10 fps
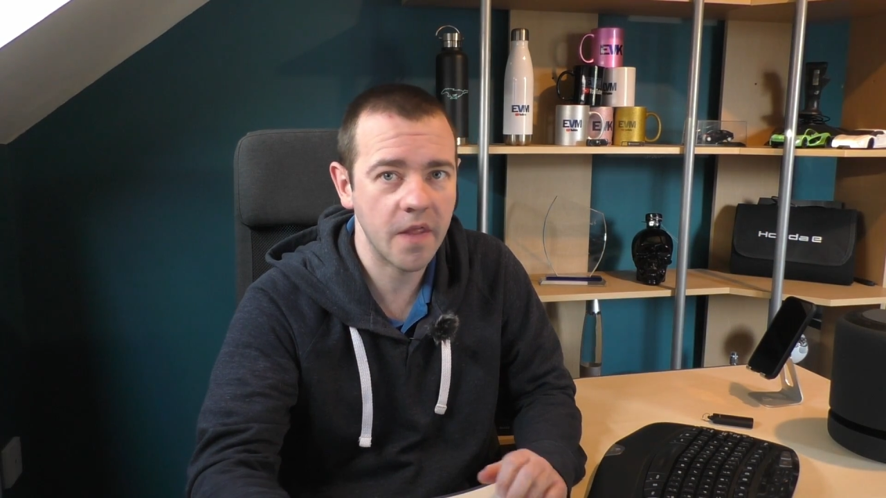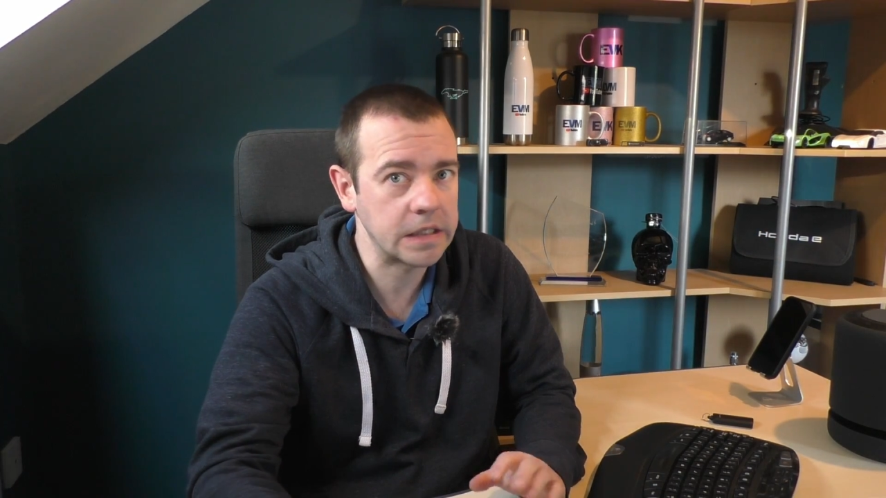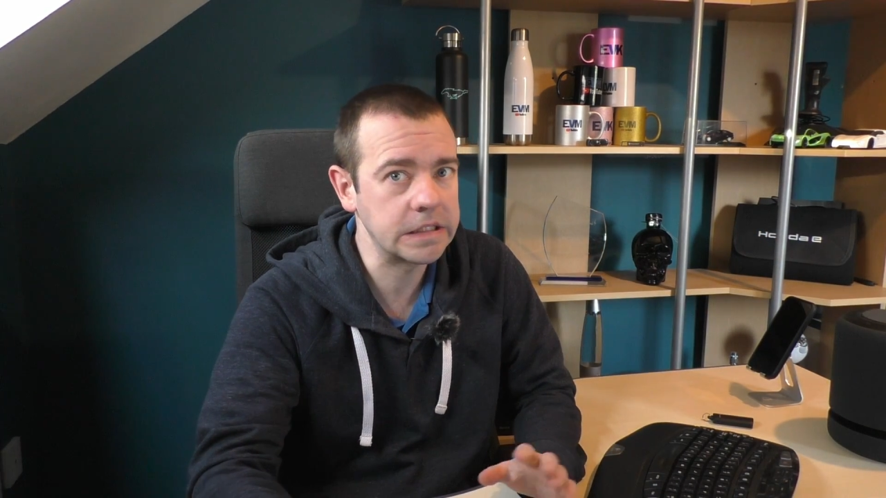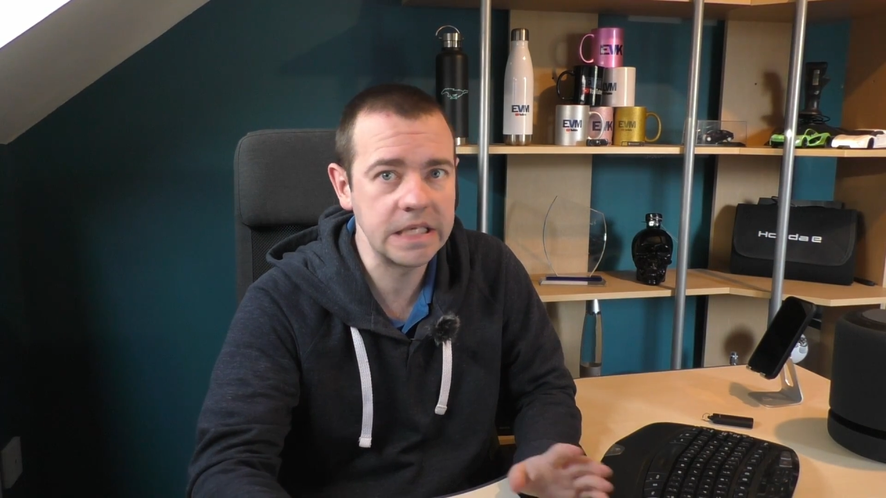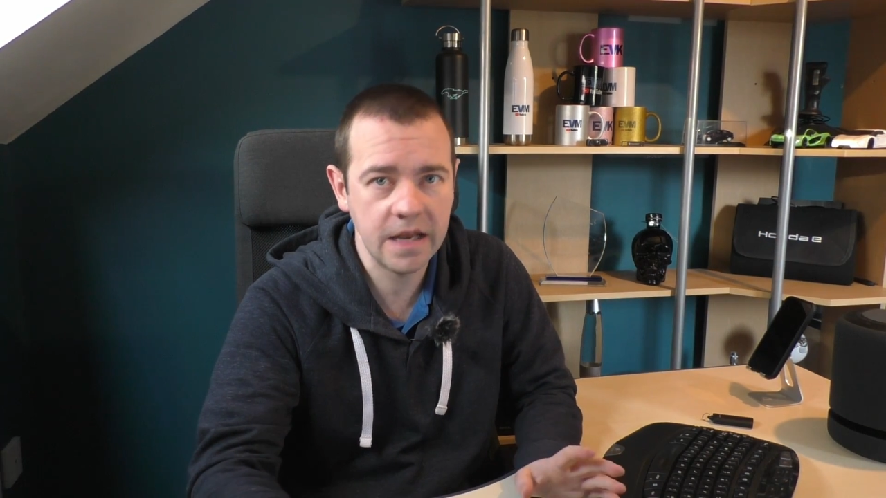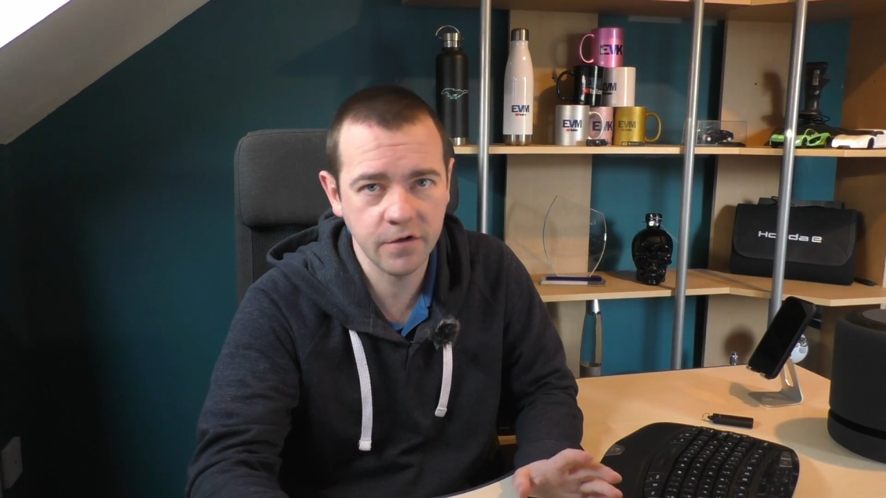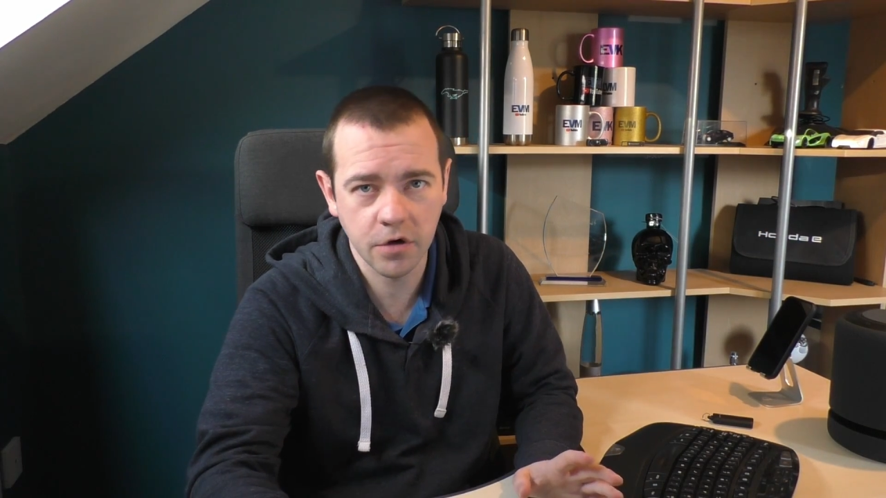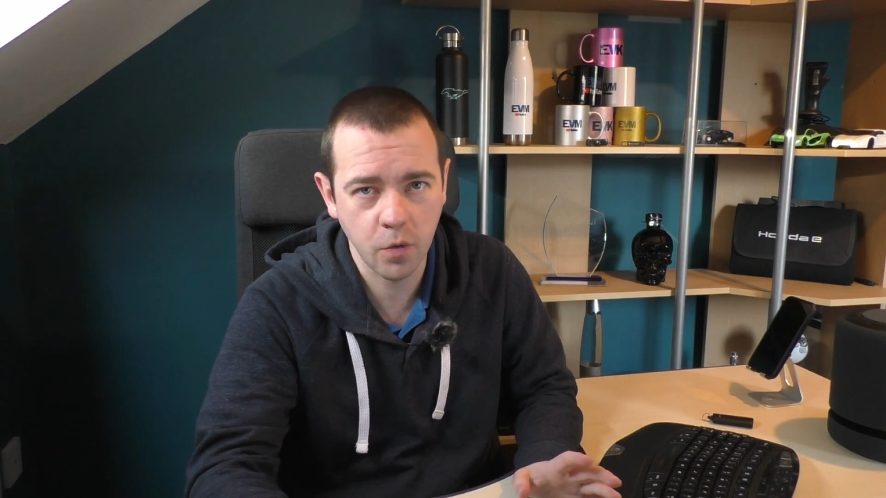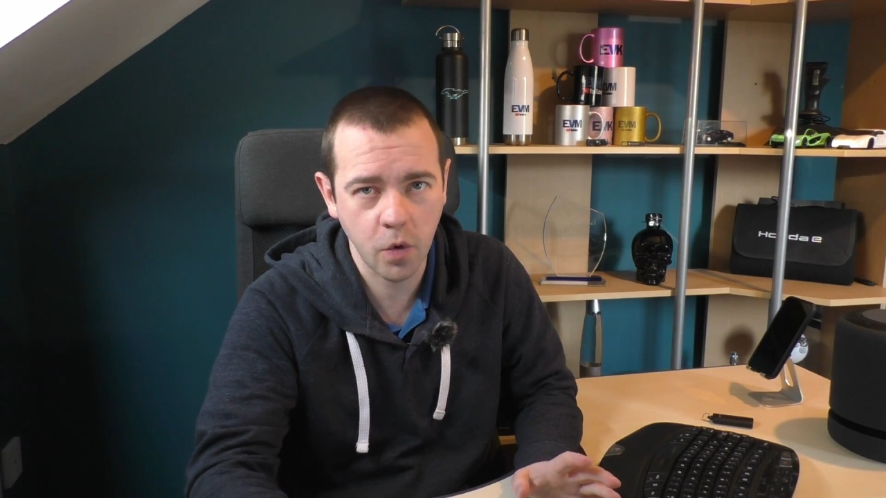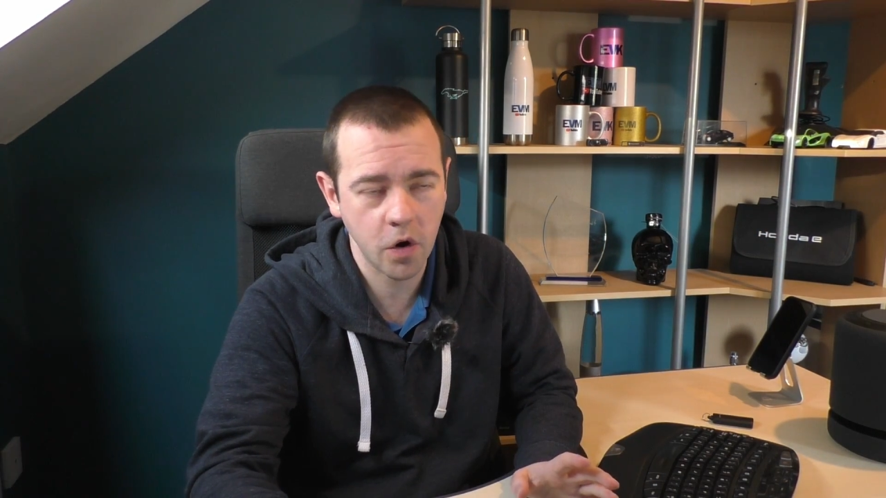that's never
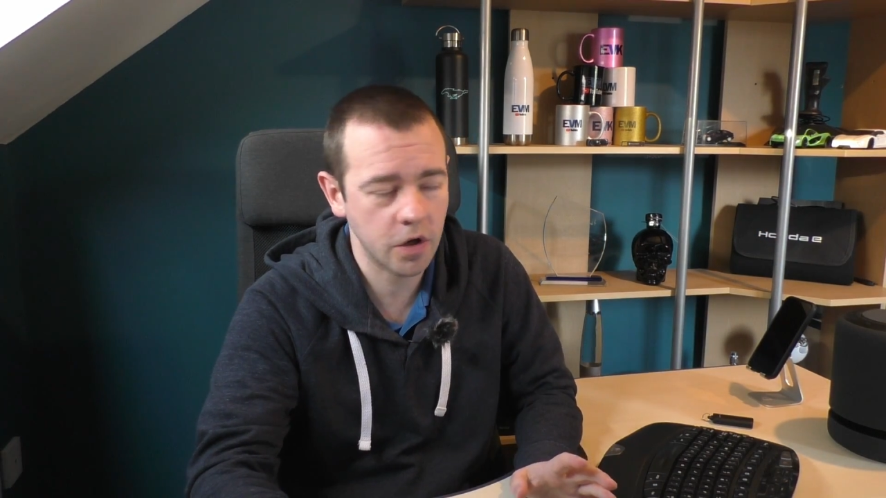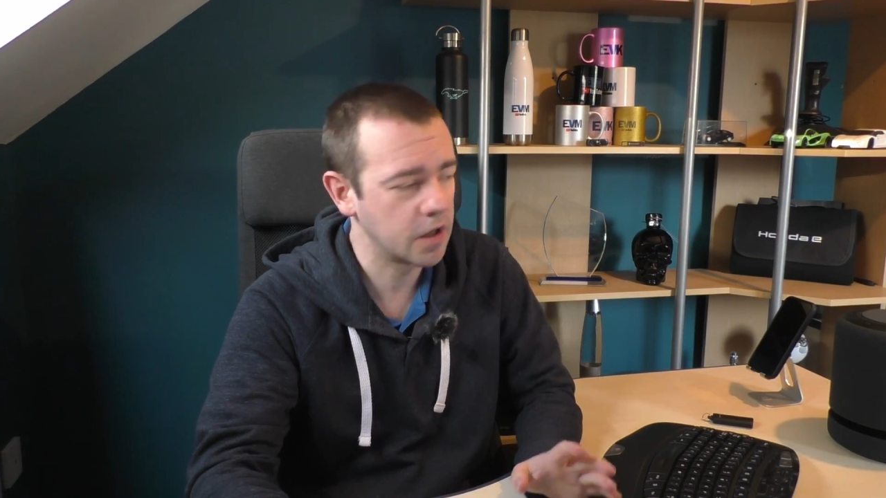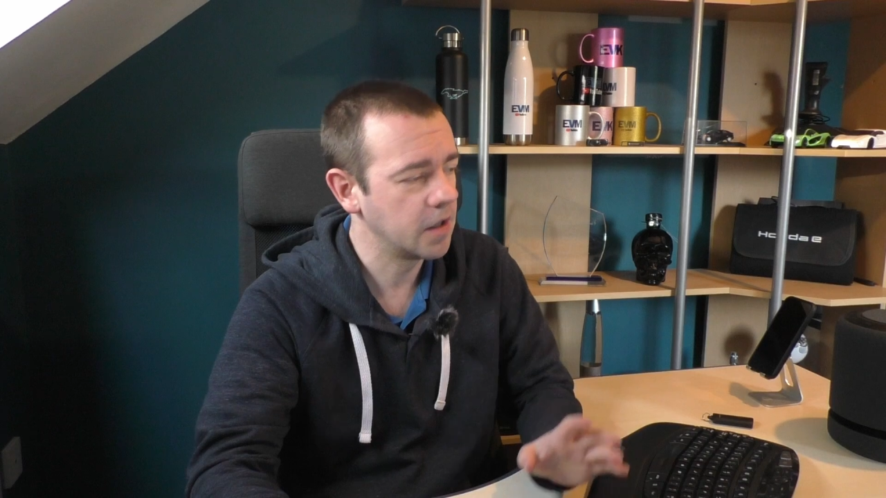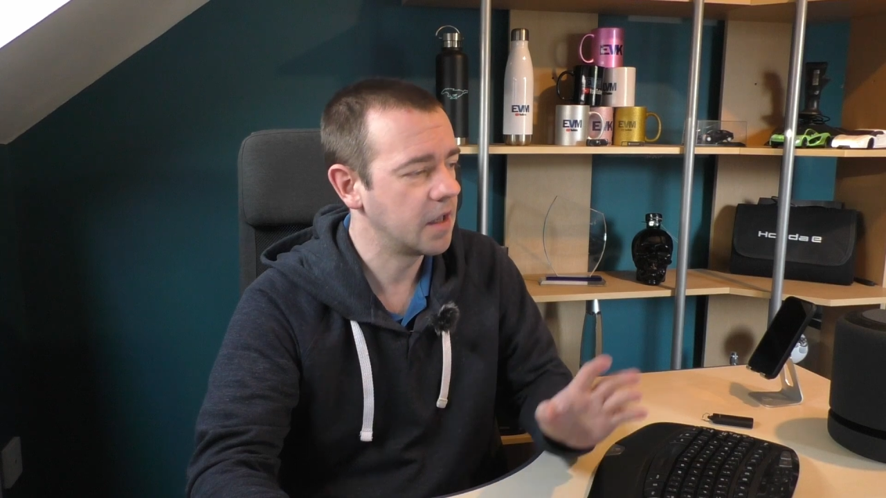gonna work.